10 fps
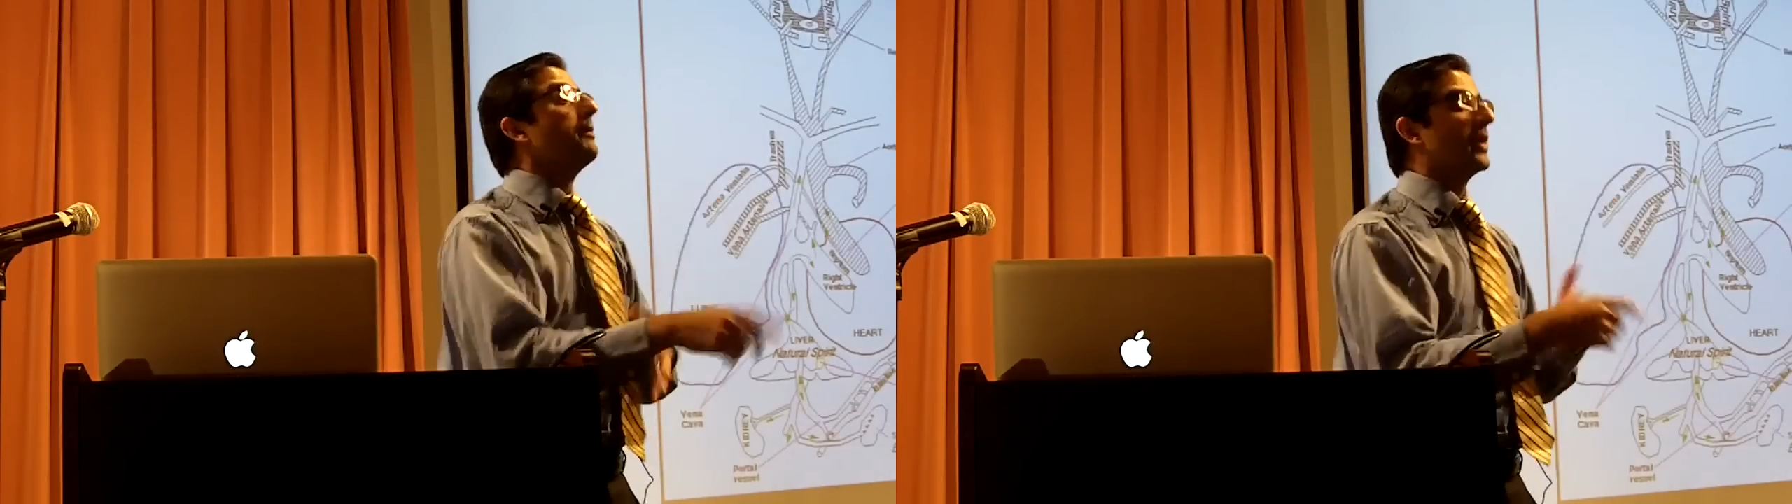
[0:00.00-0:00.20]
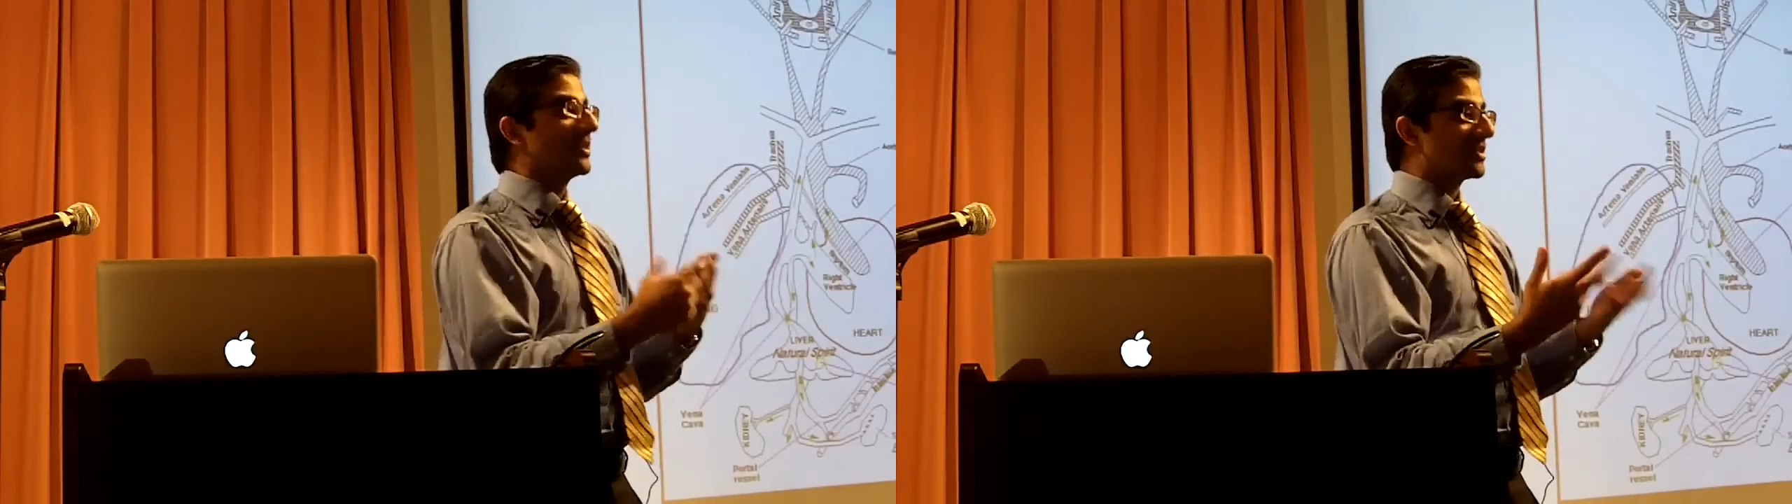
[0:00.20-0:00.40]

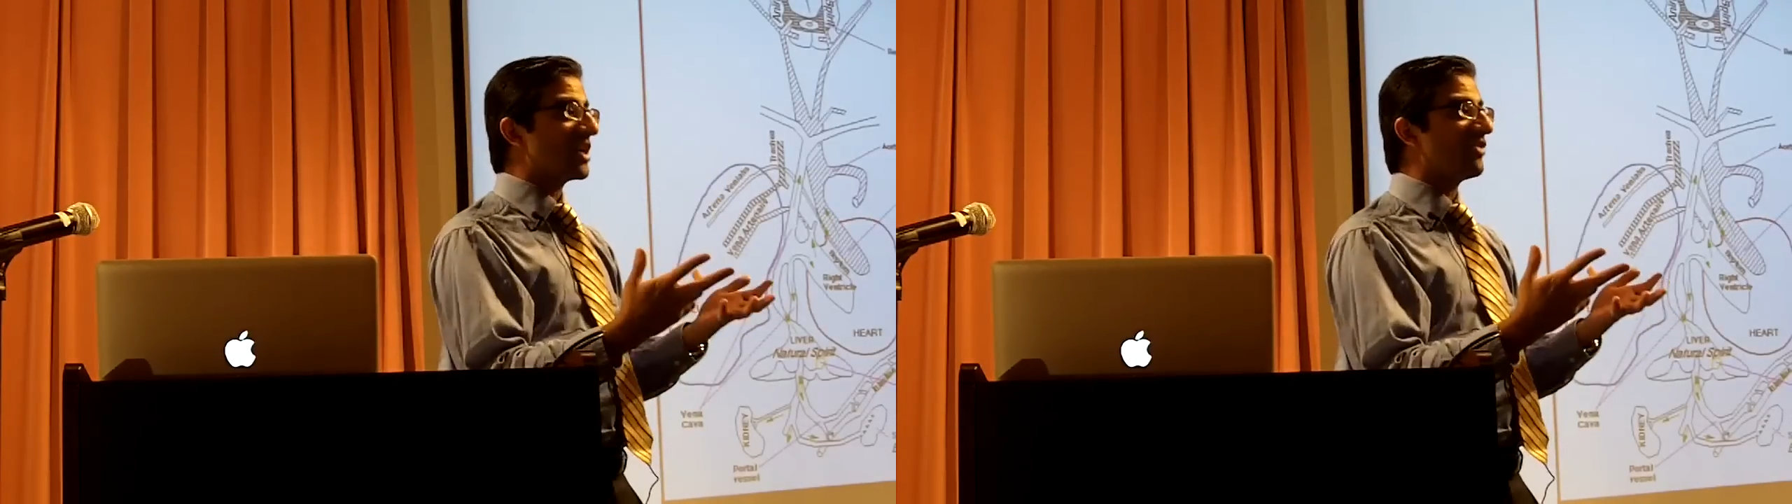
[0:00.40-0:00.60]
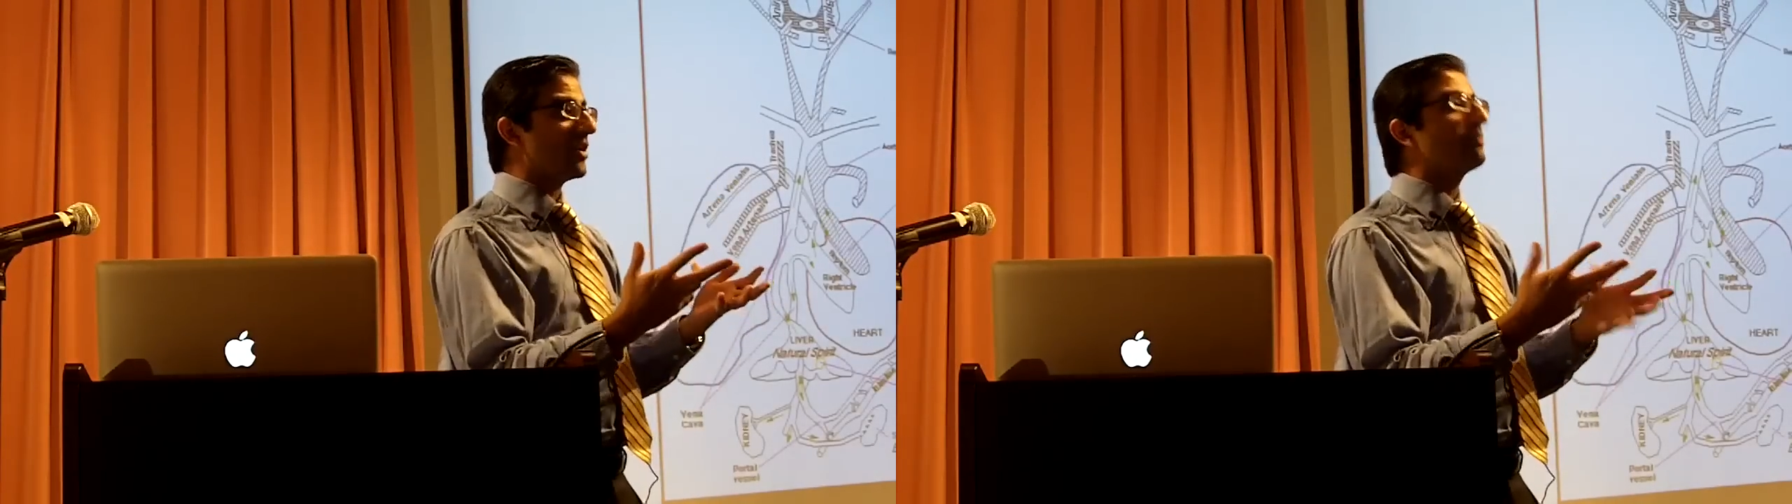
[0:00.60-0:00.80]
But it's
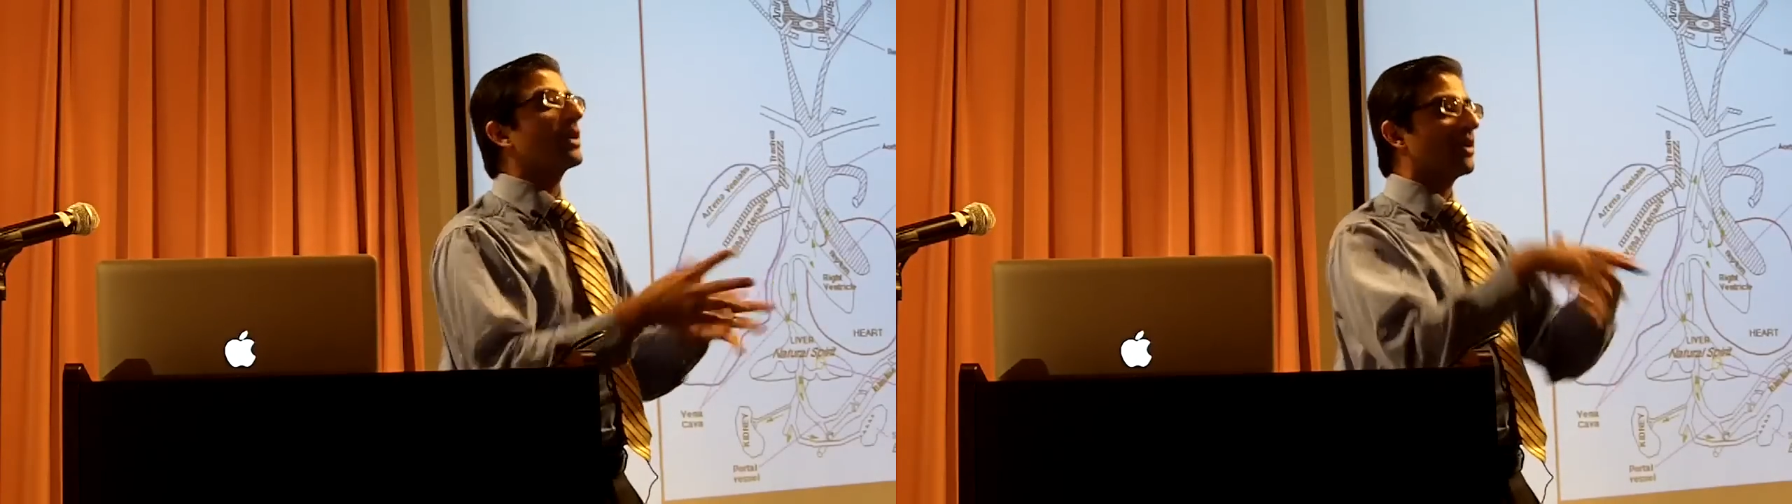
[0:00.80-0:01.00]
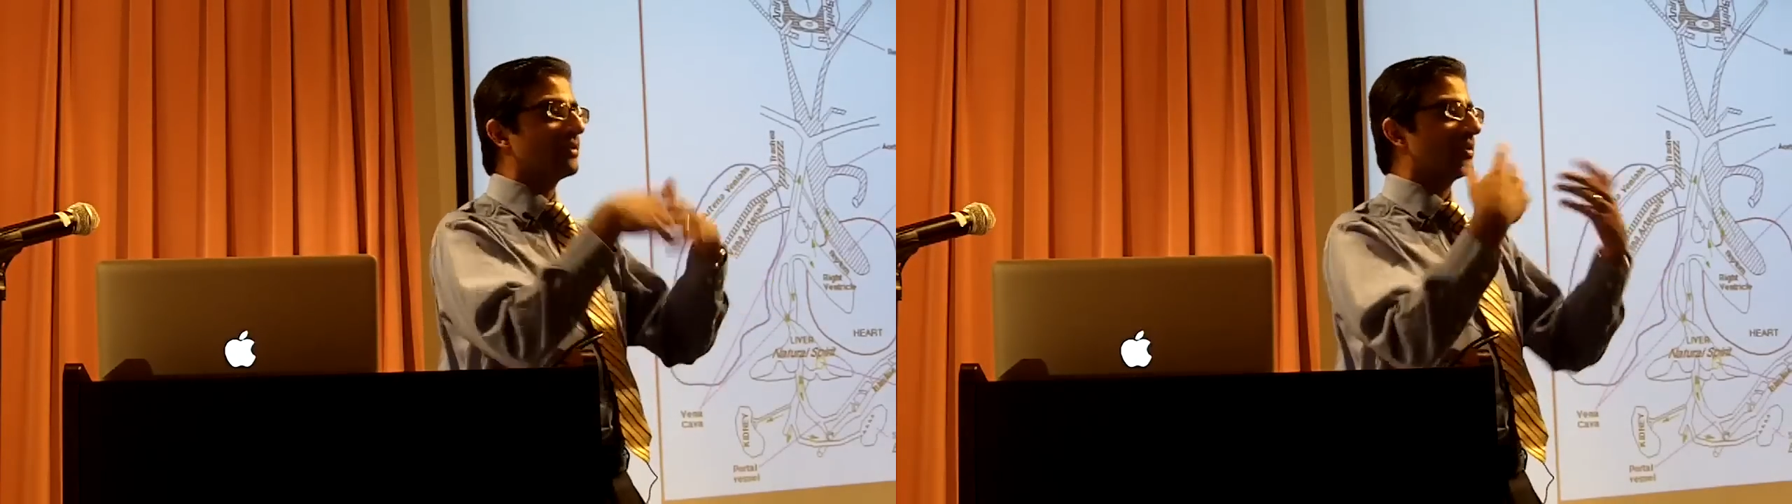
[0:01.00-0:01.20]
different
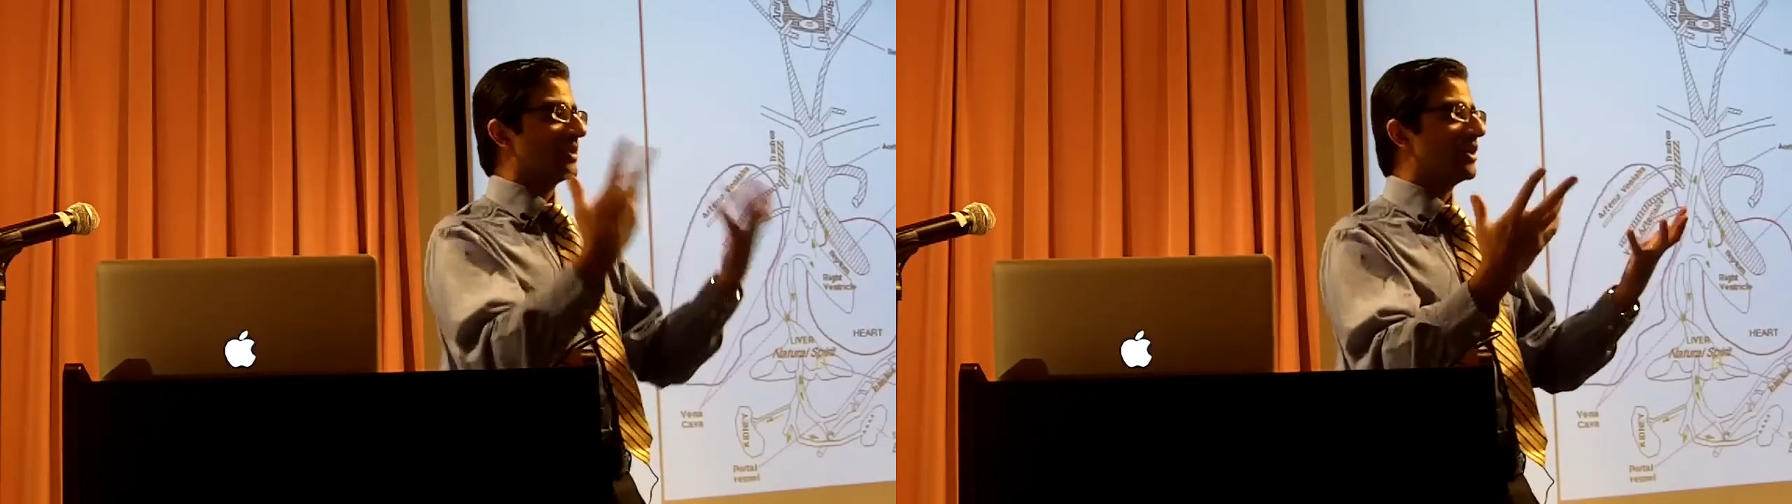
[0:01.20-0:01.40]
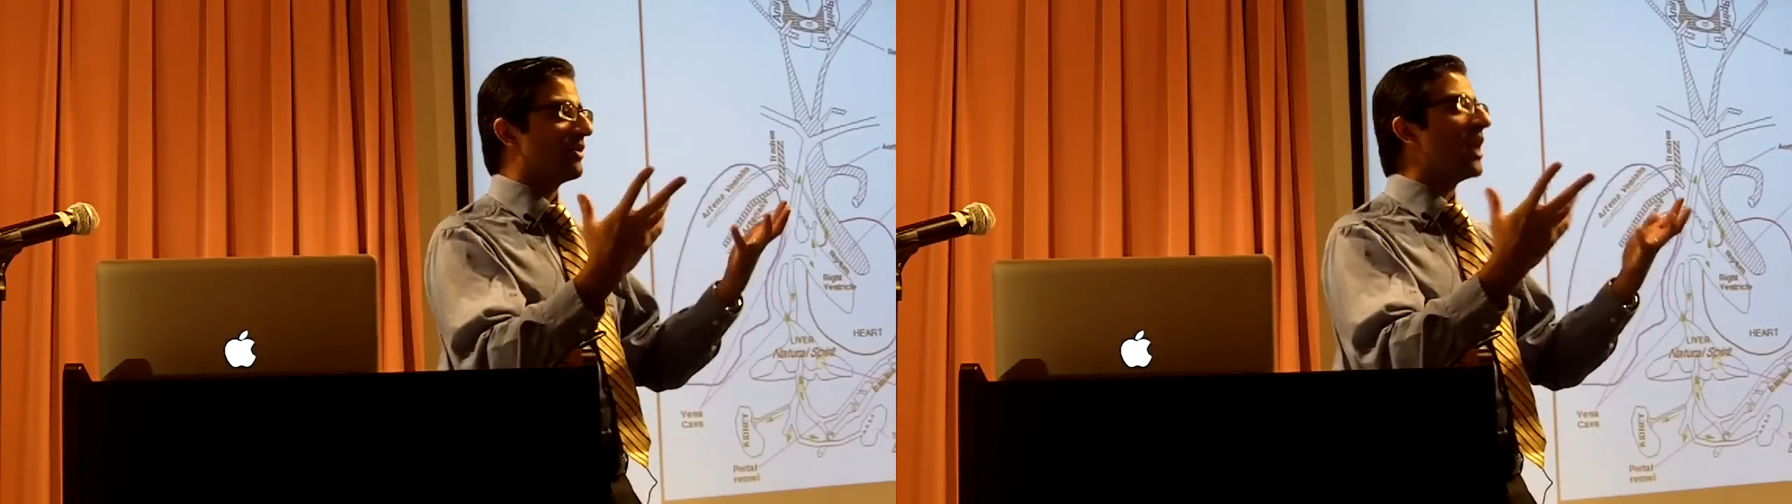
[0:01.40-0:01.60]
because in
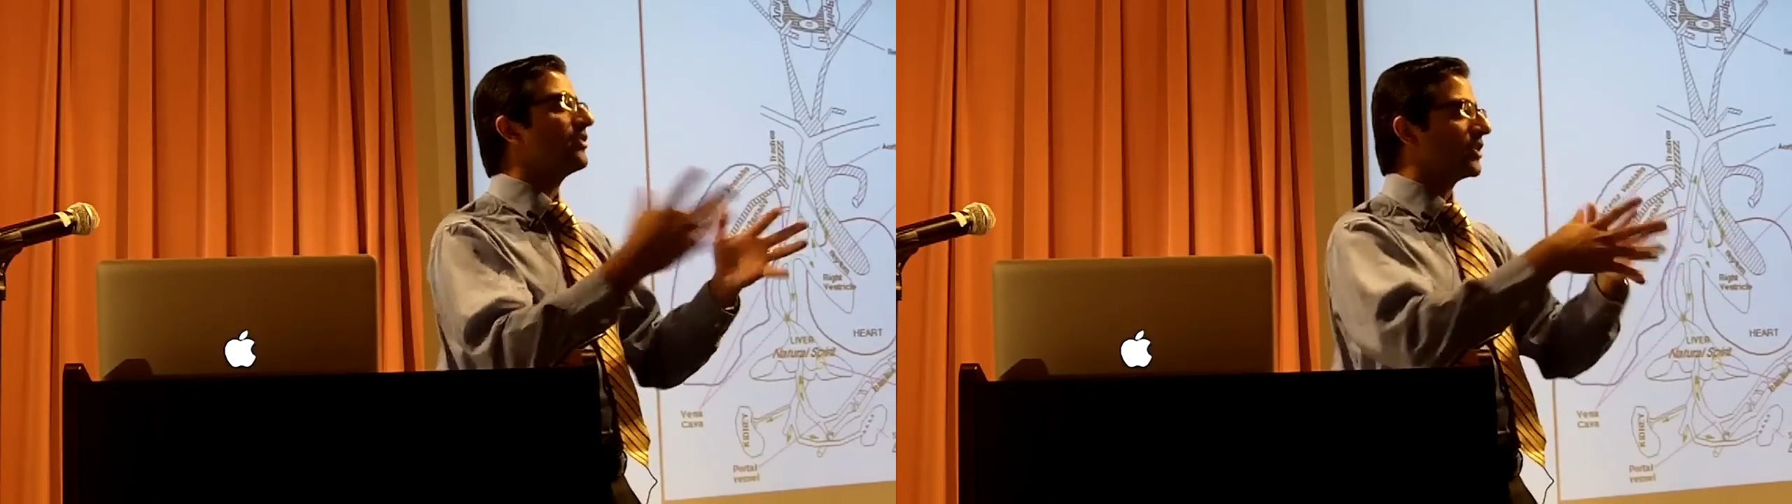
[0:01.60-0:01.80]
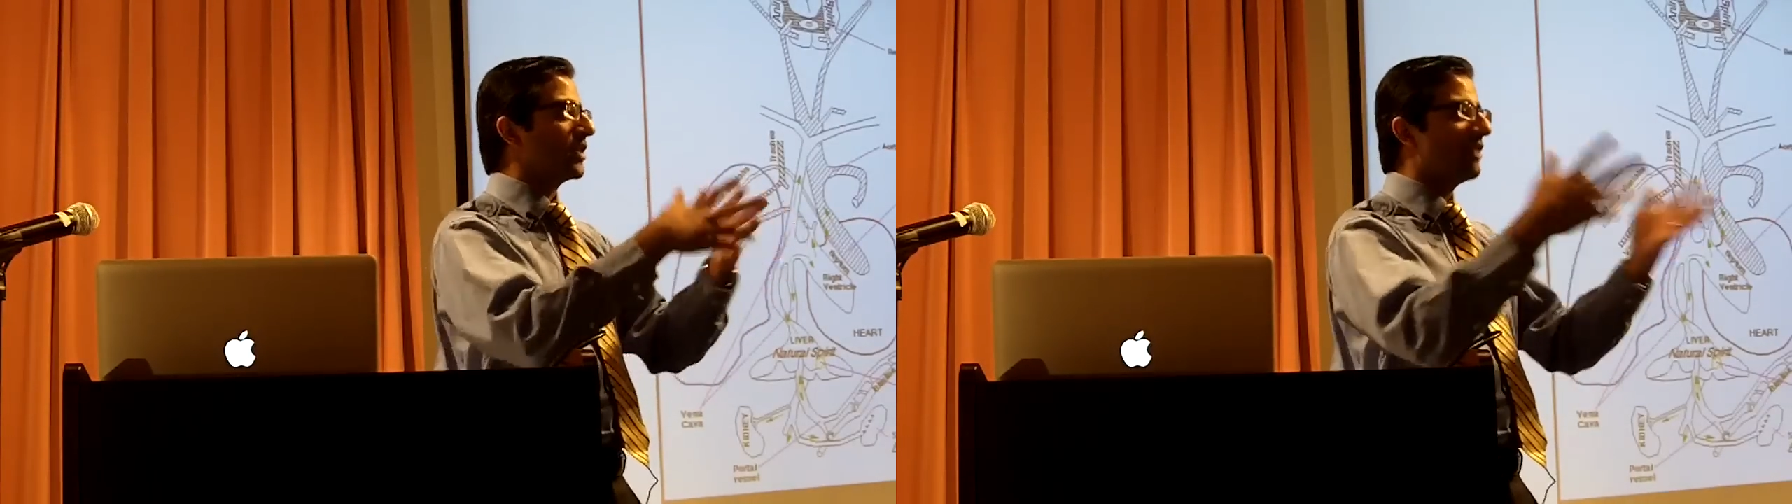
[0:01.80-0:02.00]
the hereafter,